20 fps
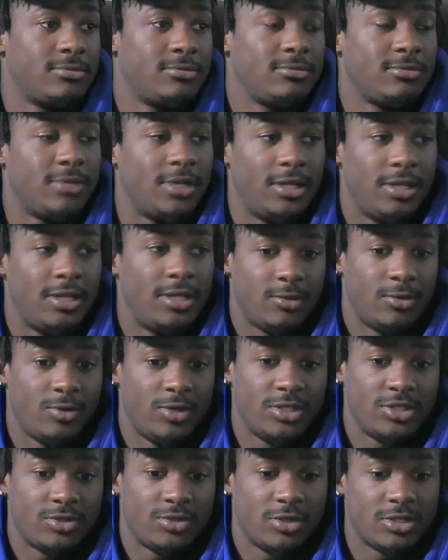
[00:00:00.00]
They need
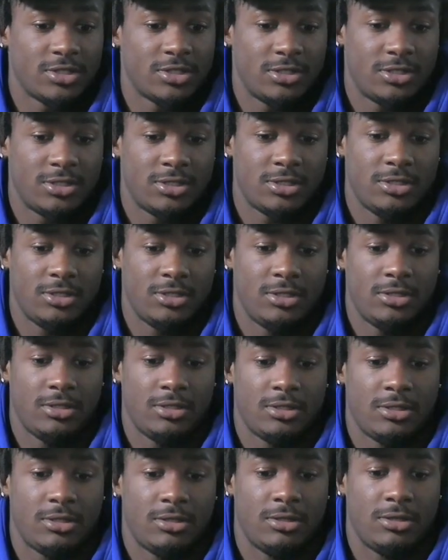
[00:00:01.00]
resources.
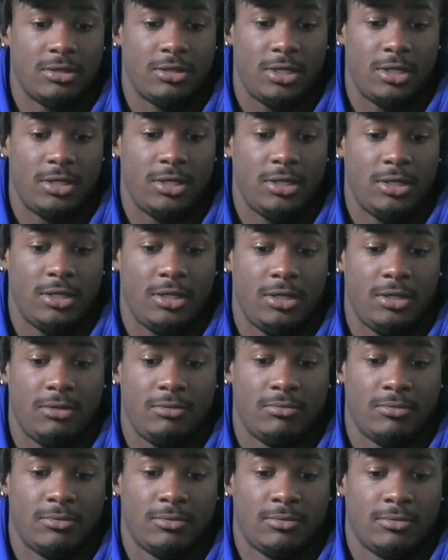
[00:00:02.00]
They need
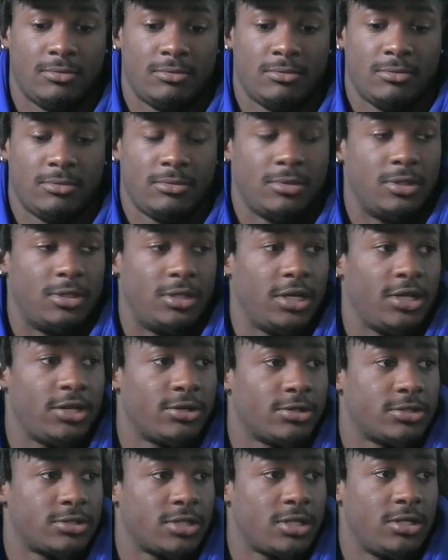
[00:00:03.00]

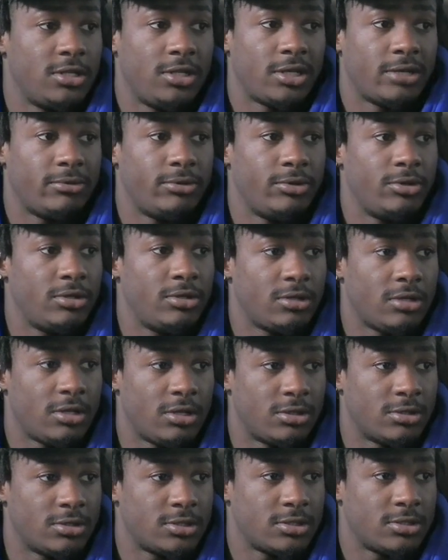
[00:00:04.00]
leaders. They need community
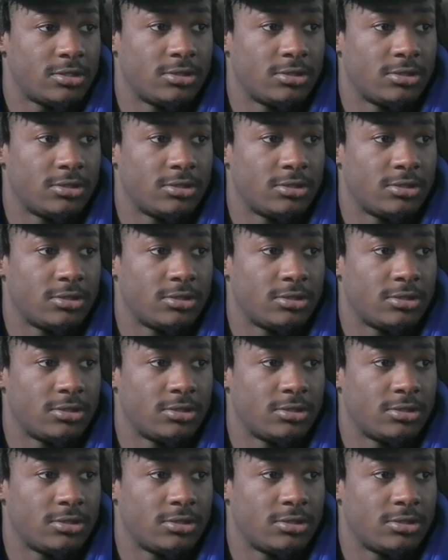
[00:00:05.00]
leaders.